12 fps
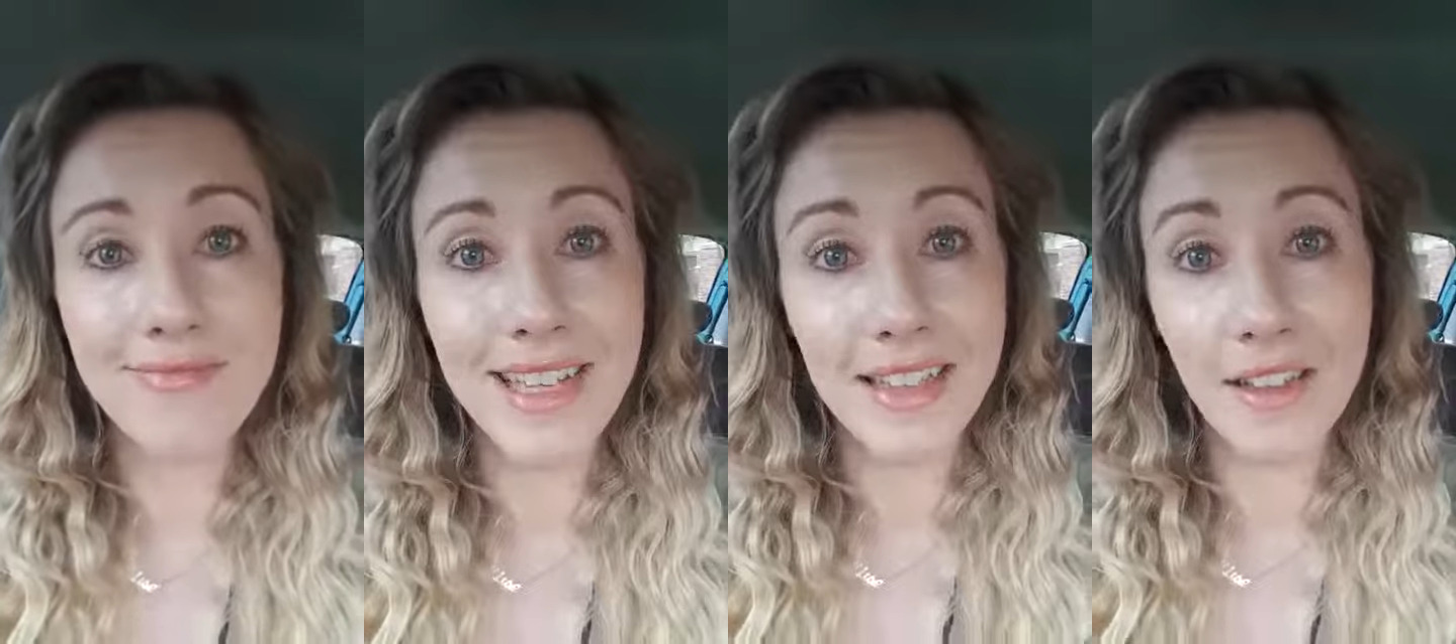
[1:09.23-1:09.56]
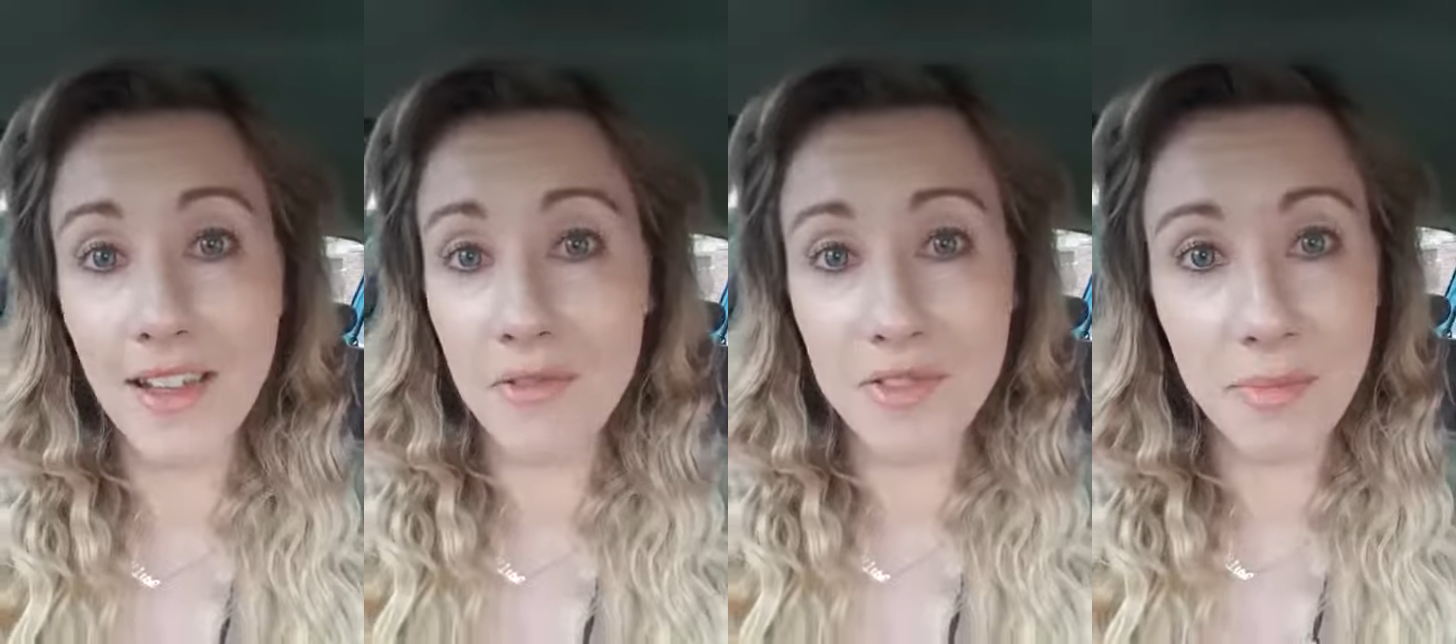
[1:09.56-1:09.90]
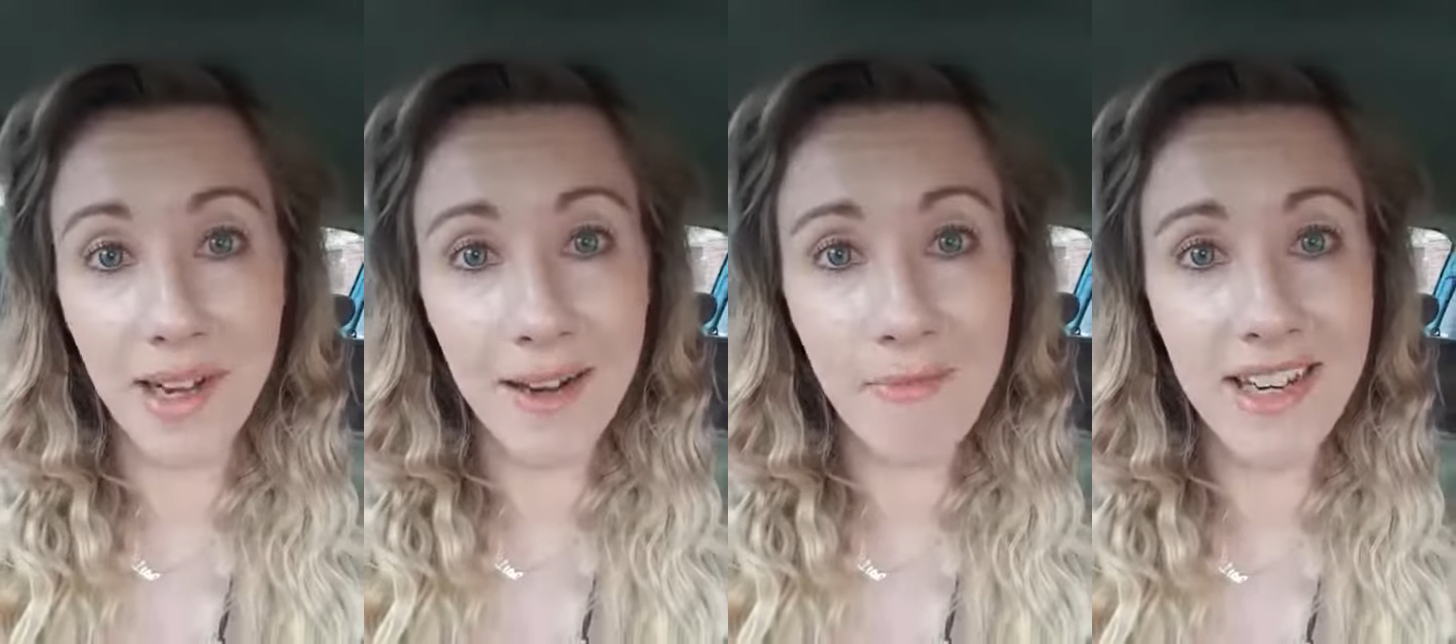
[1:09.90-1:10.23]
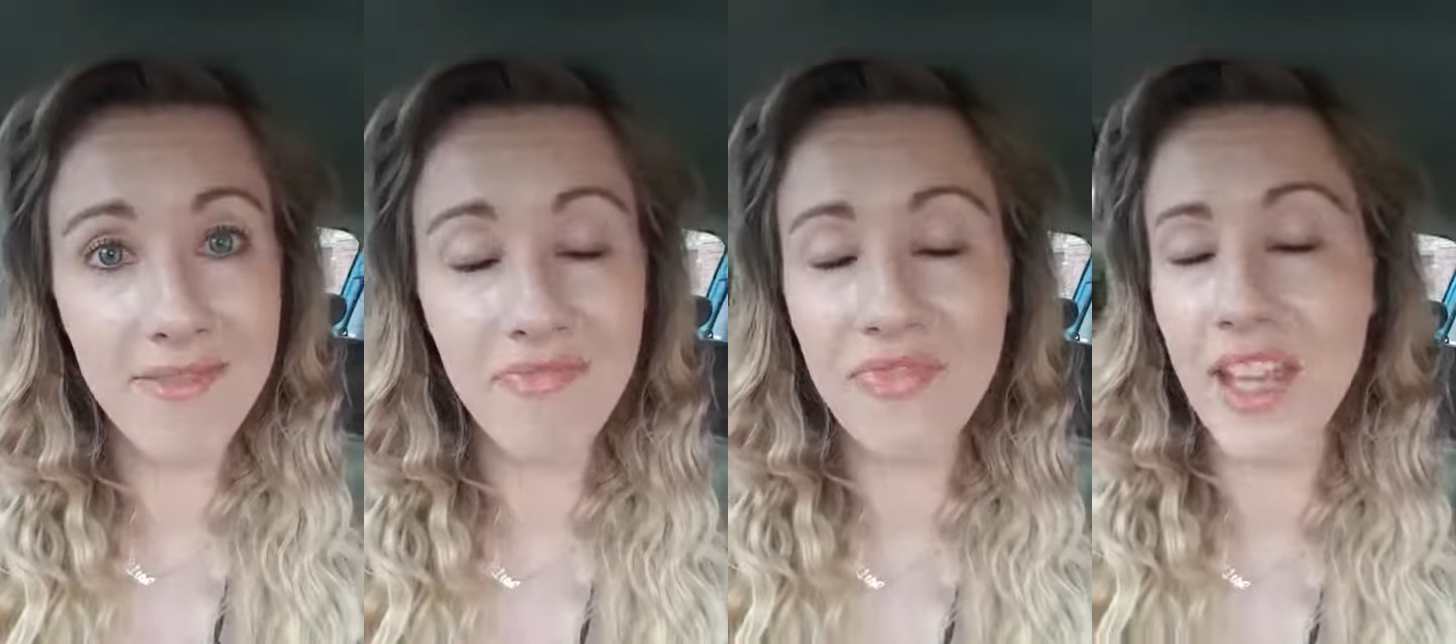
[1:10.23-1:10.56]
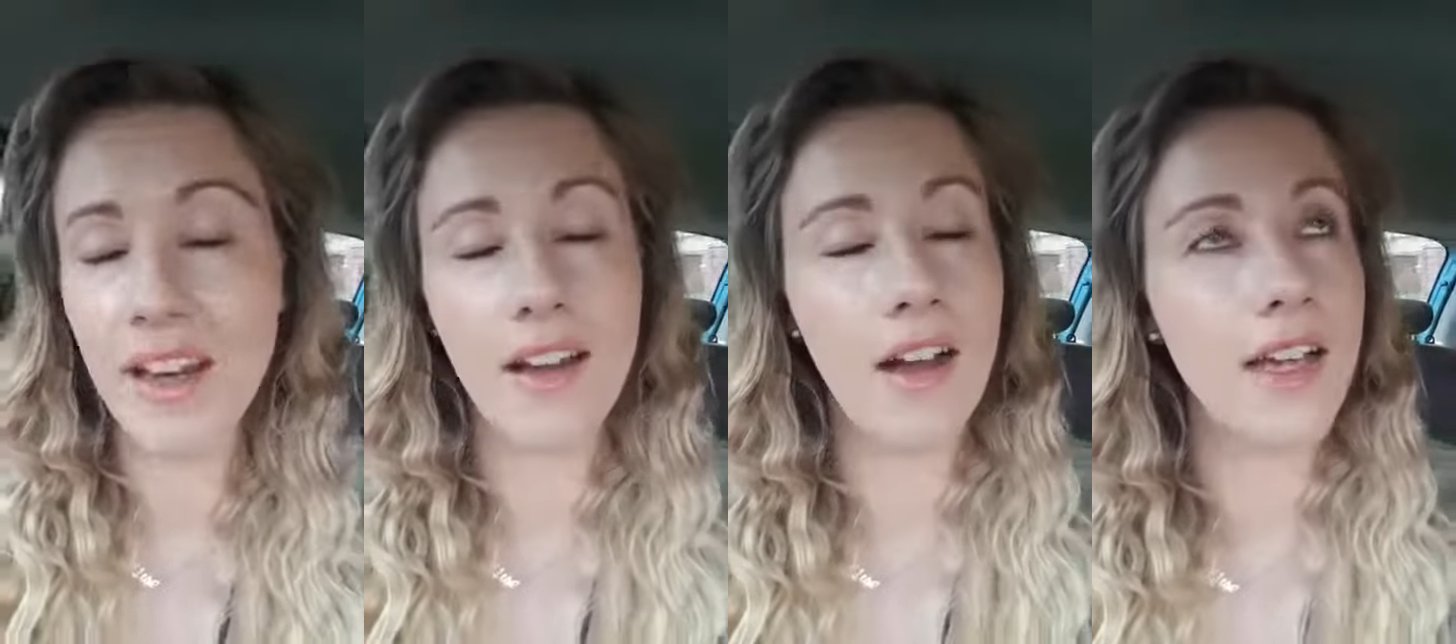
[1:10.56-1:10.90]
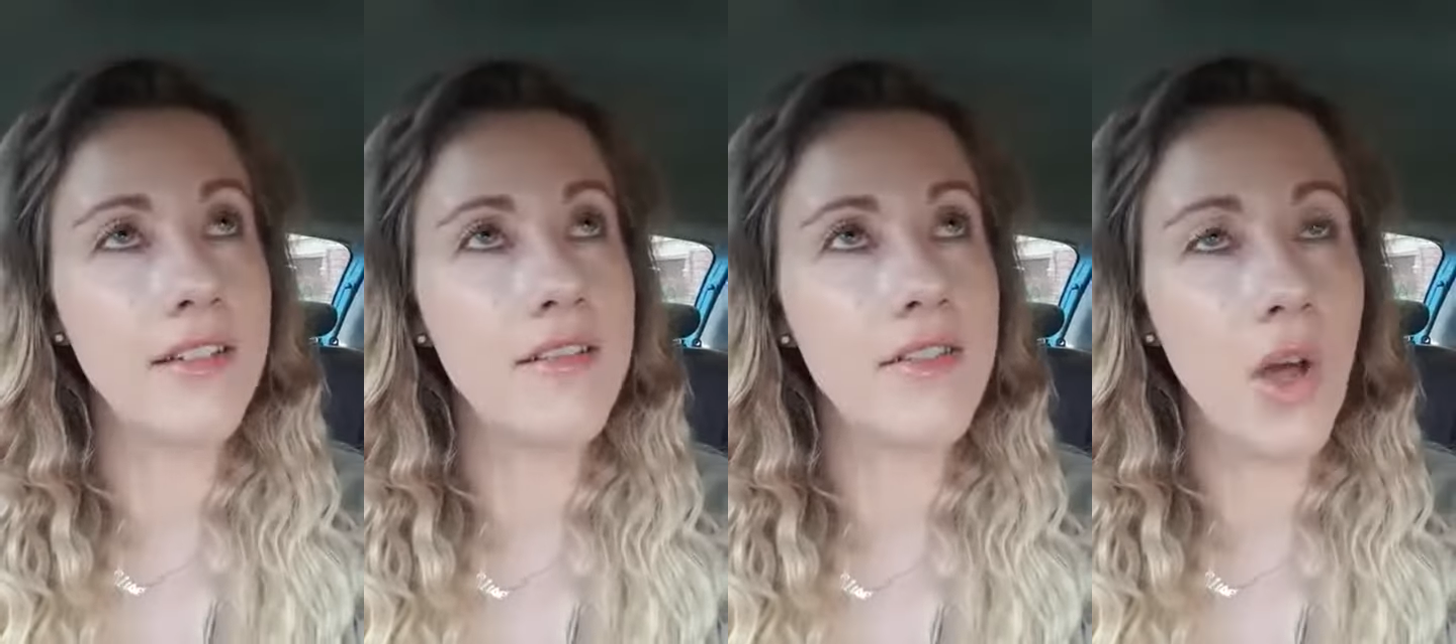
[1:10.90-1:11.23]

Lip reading: in the love department, then I